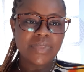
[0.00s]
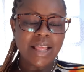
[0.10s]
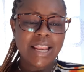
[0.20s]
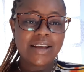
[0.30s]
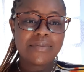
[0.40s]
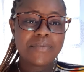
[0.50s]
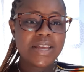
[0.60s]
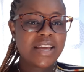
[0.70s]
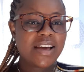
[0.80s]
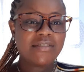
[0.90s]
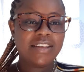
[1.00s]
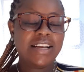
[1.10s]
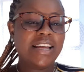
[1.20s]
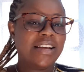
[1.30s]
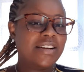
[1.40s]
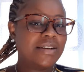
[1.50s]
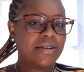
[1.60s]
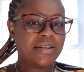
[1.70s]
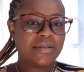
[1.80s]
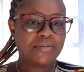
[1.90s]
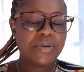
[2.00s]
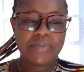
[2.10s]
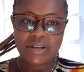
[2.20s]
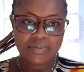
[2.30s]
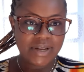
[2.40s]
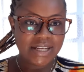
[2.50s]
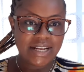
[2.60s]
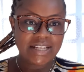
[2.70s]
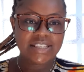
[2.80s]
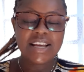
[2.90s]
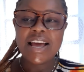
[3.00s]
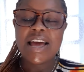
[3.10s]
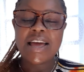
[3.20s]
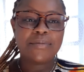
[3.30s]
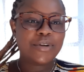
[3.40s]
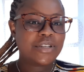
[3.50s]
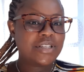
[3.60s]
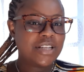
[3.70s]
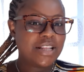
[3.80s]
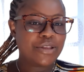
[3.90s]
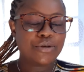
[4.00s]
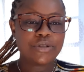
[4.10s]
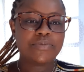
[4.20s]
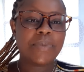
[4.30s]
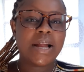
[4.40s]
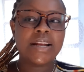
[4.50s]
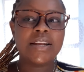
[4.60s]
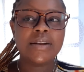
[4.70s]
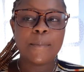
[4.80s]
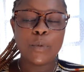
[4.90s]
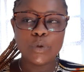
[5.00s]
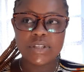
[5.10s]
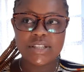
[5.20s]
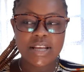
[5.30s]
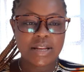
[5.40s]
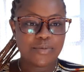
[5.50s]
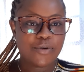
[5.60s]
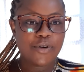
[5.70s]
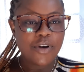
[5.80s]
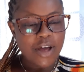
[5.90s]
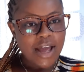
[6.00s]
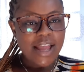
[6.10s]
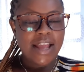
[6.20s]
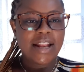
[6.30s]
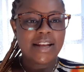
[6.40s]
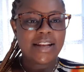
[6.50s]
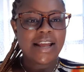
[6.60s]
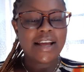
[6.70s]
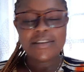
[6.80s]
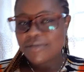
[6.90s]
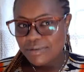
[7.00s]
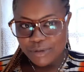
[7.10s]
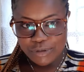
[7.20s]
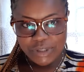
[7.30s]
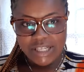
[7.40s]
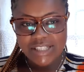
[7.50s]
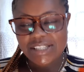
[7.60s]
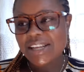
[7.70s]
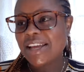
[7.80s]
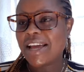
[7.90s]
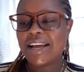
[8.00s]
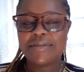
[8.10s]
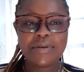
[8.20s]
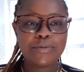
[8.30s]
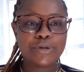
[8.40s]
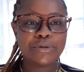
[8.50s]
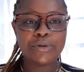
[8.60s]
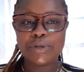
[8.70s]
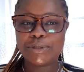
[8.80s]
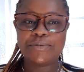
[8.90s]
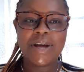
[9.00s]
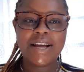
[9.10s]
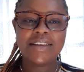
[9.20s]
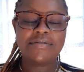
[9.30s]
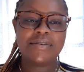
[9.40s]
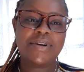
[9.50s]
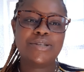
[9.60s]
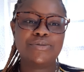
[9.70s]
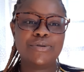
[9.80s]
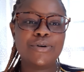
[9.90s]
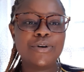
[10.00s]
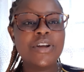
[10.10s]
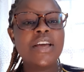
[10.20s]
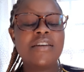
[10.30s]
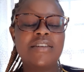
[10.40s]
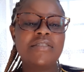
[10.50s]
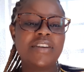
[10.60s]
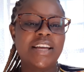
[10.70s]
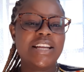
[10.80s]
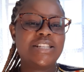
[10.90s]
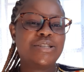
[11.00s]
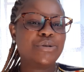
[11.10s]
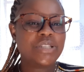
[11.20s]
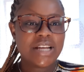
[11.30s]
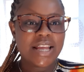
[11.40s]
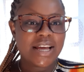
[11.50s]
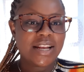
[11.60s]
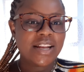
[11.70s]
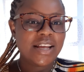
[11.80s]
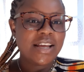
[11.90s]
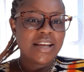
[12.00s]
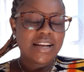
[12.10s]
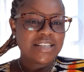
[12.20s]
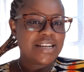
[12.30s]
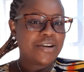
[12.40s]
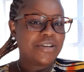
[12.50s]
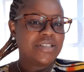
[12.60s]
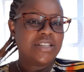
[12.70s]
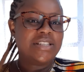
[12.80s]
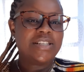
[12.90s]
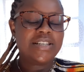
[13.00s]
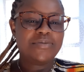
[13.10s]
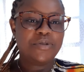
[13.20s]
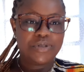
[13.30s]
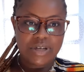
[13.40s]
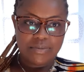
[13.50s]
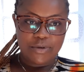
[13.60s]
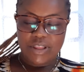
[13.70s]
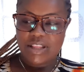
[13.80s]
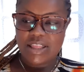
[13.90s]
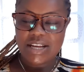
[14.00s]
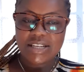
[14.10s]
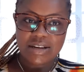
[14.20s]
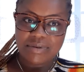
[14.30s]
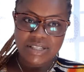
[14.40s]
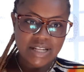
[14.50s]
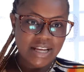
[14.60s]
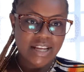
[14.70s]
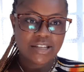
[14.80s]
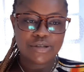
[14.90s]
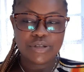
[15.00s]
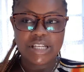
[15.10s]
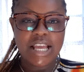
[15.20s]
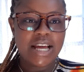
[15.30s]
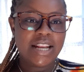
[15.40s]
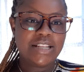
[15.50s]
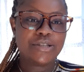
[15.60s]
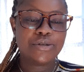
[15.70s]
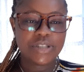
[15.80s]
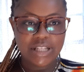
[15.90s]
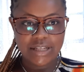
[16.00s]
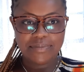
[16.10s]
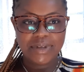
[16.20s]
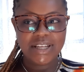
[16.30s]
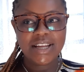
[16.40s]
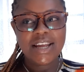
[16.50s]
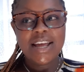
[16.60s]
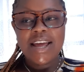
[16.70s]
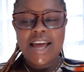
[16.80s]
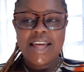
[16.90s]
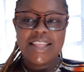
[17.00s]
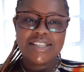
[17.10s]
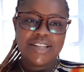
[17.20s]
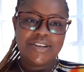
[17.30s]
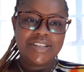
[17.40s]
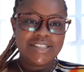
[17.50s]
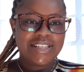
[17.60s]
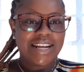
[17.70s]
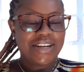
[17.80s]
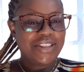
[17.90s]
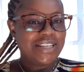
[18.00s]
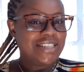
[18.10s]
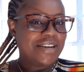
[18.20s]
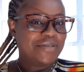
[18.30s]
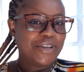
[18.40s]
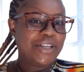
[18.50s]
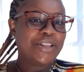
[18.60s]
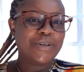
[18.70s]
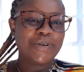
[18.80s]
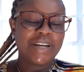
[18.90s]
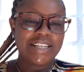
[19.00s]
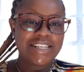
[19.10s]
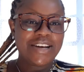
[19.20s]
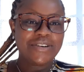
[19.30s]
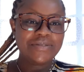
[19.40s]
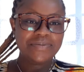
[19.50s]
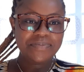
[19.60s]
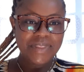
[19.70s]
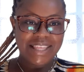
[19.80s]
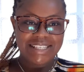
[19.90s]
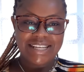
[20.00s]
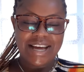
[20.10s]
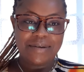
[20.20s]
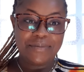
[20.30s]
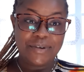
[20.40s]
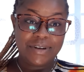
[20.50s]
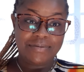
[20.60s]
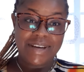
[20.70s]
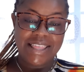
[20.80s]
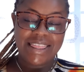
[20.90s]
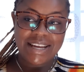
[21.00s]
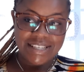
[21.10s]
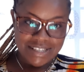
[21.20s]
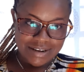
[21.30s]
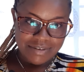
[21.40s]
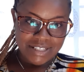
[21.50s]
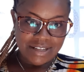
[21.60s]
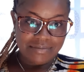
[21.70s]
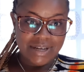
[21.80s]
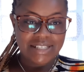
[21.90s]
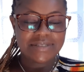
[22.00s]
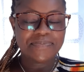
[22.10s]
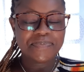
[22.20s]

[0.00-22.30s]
me being pregnant, I am not in those bad moods anymore, and I can be able to eat. I can be able to go to work if I want to go, even if I get so tired. Right now it's just because I'm on the third trimester, I get so tired and so sleepy. That's the only struggle that I am going through right now, that I'm on my third trimester. But